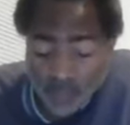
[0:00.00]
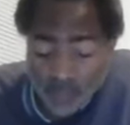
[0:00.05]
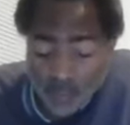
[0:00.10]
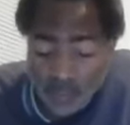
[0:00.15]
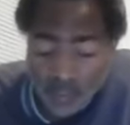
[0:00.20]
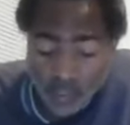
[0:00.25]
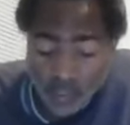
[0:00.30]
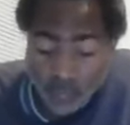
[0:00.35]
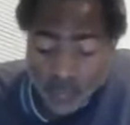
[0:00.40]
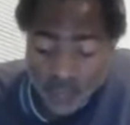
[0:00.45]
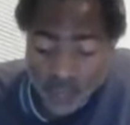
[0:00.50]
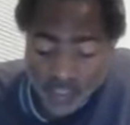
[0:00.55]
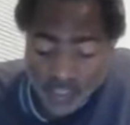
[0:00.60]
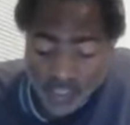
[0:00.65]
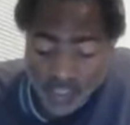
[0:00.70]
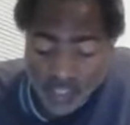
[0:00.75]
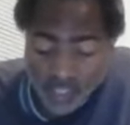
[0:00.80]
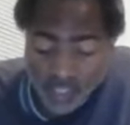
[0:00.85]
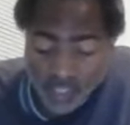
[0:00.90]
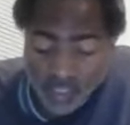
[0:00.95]
Look what it
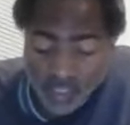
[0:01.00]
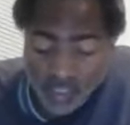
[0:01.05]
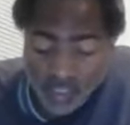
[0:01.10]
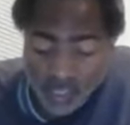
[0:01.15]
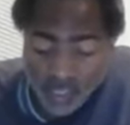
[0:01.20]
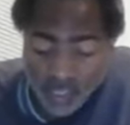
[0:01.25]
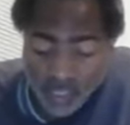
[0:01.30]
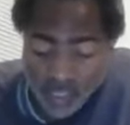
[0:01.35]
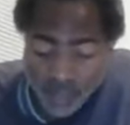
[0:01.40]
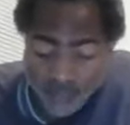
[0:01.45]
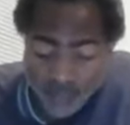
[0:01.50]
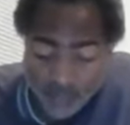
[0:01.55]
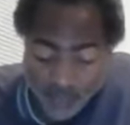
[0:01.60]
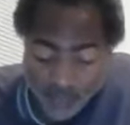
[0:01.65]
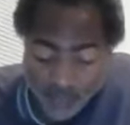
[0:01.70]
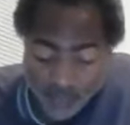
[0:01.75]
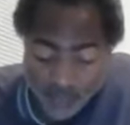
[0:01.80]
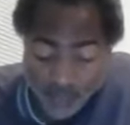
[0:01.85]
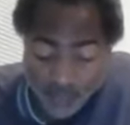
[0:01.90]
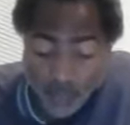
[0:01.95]
says in
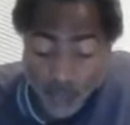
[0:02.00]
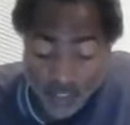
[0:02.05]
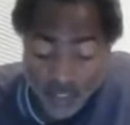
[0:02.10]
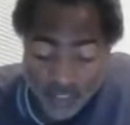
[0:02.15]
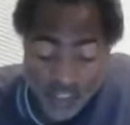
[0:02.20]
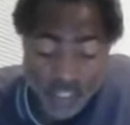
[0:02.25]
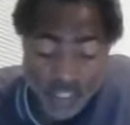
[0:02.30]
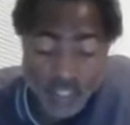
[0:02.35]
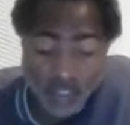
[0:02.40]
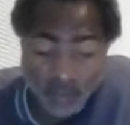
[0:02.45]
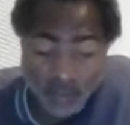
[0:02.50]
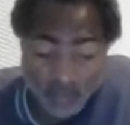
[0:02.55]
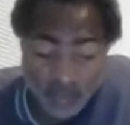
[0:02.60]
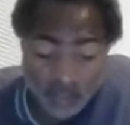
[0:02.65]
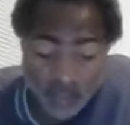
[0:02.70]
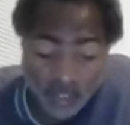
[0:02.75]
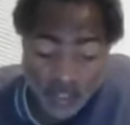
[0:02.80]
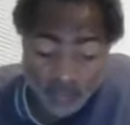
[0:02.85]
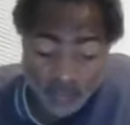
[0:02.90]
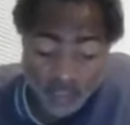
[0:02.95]
verse 14
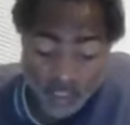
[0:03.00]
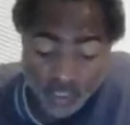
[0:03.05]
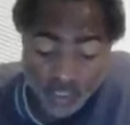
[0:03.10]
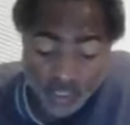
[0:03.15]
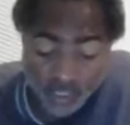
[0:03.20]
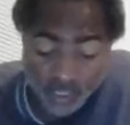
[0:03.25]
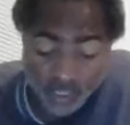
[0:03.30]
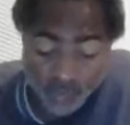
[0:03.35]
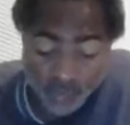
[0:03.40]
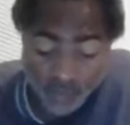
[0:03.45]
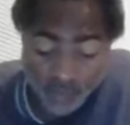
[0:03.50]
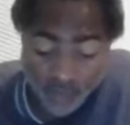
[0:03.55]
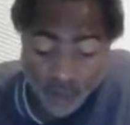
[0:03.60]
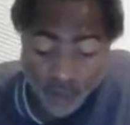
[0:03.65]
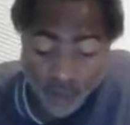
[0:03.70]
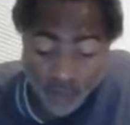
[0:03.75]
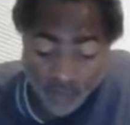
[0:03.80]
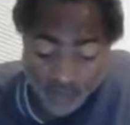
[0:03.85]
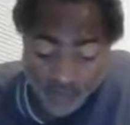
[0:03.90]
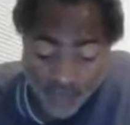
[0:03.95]
of Genesis
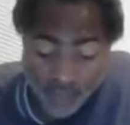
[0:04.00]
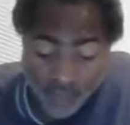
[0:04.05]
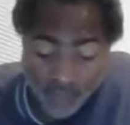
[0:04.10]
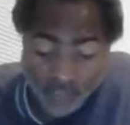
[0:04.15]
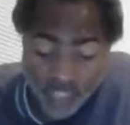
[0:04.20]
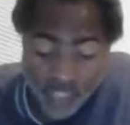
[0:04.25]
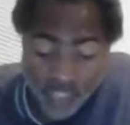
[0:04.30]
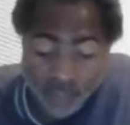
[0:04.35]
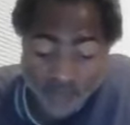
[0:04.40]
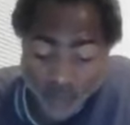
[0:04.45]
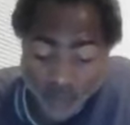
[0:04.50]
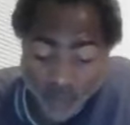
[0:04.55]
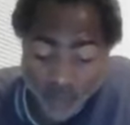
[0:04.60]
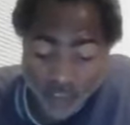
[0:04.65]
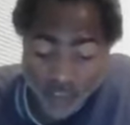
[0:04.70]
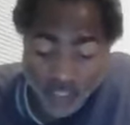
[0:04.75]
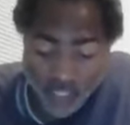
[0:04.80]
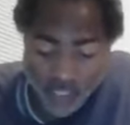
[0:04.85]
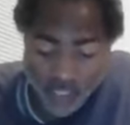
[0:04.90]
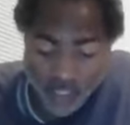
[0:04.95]
uh, 15,
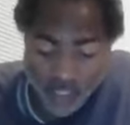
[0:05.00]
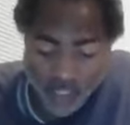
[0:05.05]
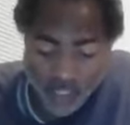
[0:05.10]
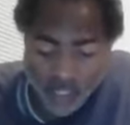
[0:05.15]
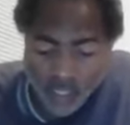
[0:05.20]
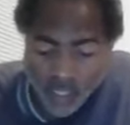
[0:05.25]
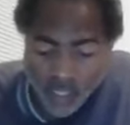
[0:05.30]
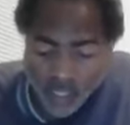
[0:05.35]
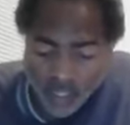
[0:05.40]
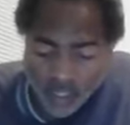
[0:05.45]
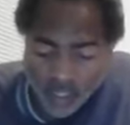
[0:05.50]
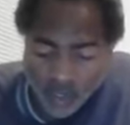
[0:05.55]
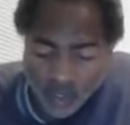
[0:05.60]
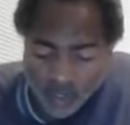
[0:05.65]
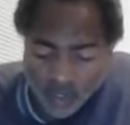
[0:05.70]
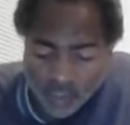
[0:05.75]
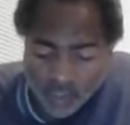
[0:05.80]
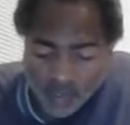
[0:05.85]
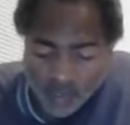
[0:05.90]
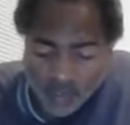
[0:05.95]
14. And
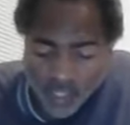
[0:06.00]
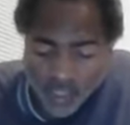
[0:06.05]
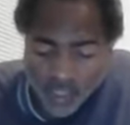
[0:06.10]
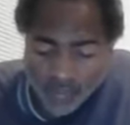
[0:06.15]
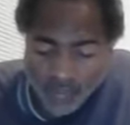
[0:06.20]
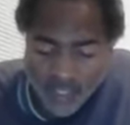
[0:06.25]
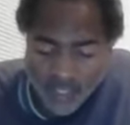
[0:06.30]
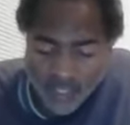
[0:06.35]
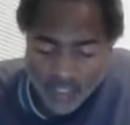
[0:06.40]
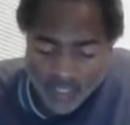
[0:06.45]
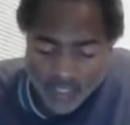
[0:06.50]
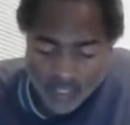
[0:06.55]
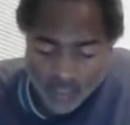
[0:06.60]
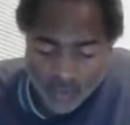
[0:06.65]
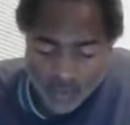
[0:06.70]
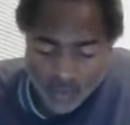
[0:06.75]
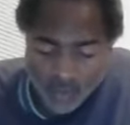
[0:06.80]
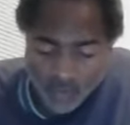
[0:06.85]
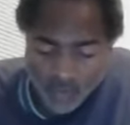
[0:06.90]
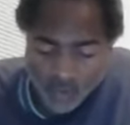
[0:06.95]
also that
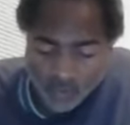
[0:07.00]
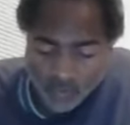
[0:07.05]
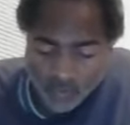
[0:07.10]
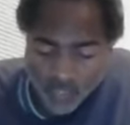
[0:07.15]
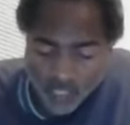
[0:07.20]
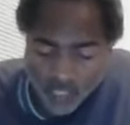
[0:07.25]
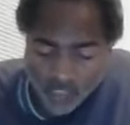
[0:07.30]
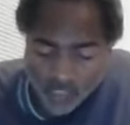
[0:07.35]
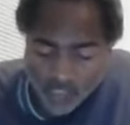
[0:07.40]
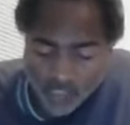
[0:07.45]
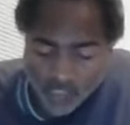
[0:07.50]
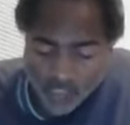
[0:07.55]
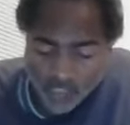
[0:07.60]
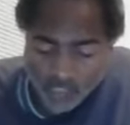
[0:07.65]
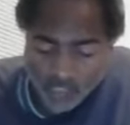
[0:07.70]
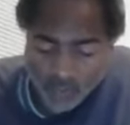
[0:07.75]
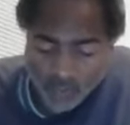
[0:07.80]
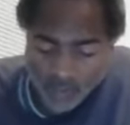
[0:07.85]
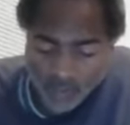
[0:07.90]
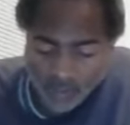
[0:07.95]
nation whom they shall
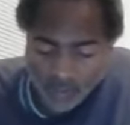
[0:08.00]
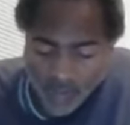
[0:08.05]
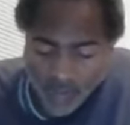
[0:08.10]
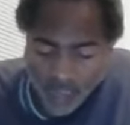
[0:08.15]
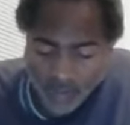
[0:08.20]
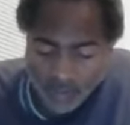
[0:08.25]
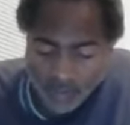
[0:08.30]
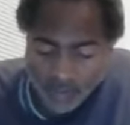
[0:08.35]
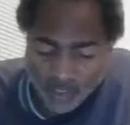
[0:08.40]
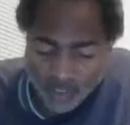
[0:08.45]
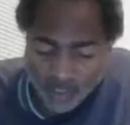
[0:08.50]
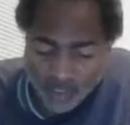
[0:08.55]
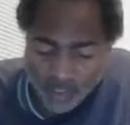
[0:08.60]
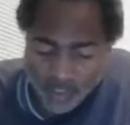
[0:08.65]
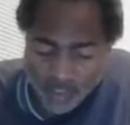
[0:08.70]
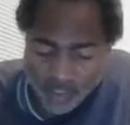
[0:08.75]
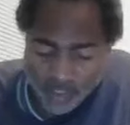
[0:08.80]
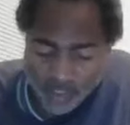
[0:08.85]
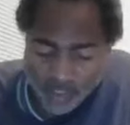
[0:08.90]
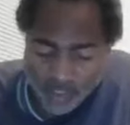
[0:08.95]
serve I will
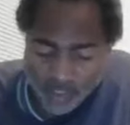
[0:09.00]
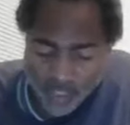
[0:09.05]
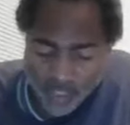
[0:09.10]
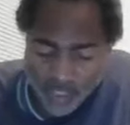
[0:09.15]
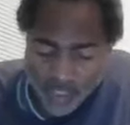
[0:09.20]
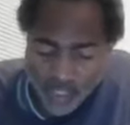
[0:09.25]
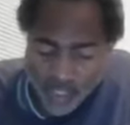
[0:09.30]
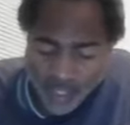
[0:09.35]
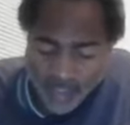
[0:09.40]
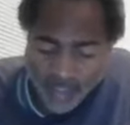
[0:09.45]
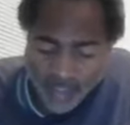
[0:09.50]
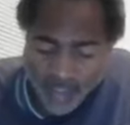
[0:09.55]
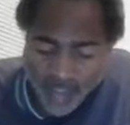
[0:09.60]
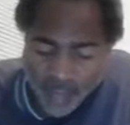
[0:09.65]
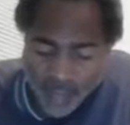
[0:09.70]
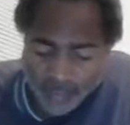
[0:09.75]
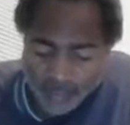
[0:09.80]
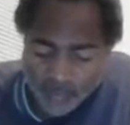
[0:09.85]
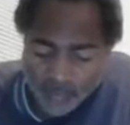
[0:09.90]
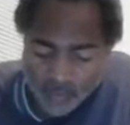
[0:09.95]
judge, and
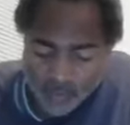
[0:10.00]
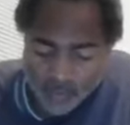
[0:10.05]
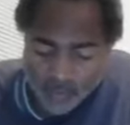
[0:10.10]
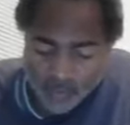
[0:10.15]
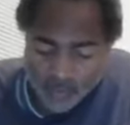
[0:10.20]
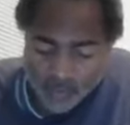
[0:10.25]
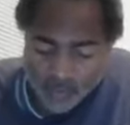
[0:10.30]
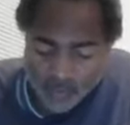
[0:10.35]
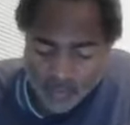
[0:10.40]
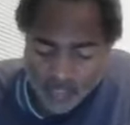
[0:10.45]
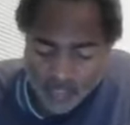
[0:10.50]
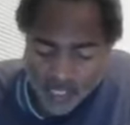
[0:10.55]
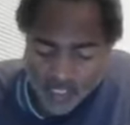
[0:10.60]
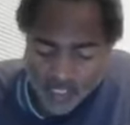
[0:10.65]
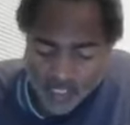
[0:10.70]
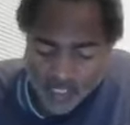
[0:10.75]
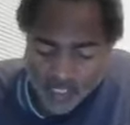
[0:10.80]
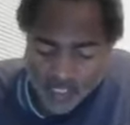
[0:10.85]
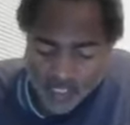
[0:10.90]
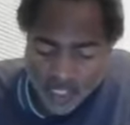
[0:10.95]
afterward
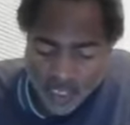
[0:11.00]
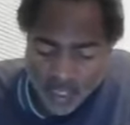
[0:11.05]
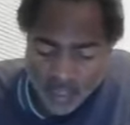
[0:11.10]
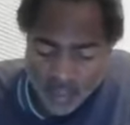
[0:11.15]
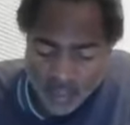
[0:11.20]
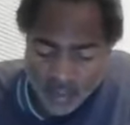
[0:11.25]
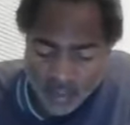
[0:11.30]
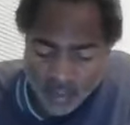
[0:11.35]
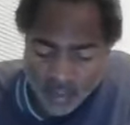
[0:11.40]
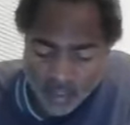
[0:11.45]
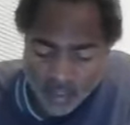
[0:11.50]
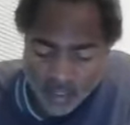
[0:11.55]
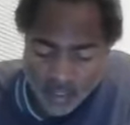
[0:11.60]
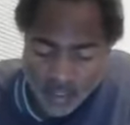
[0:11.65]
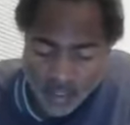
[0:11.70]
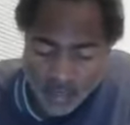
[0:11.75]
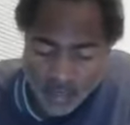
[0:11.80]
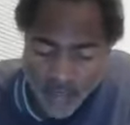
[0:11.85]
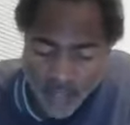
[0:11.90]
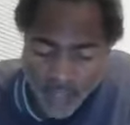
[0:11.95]
they shall
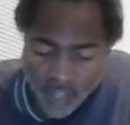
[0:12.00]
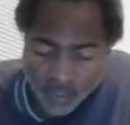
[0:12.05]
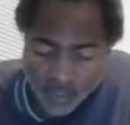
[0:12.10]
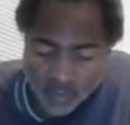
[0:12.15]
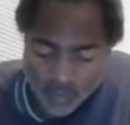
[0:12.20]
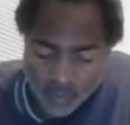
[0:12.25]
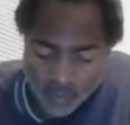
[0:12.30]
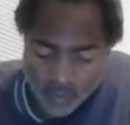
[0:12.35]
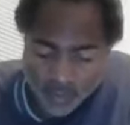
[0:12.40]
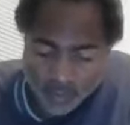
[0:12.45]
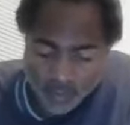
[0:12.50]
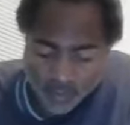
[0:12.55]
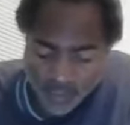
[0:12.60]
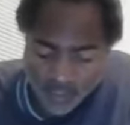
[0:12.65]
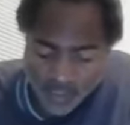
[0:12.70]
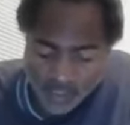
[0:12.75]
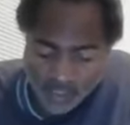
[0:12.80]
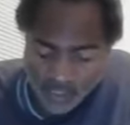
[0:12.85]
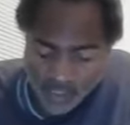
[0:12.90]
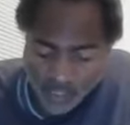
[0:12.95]
come out with
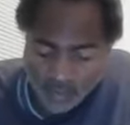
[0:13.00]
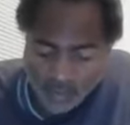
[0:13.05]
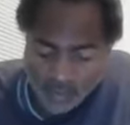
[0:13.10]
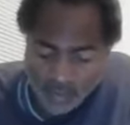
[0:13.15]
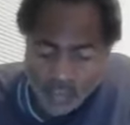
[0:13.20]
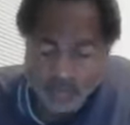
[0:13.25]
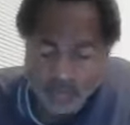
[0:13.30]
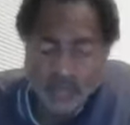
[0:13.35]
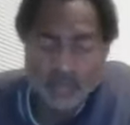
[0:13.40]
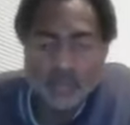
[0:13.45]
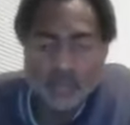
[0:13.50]
great substance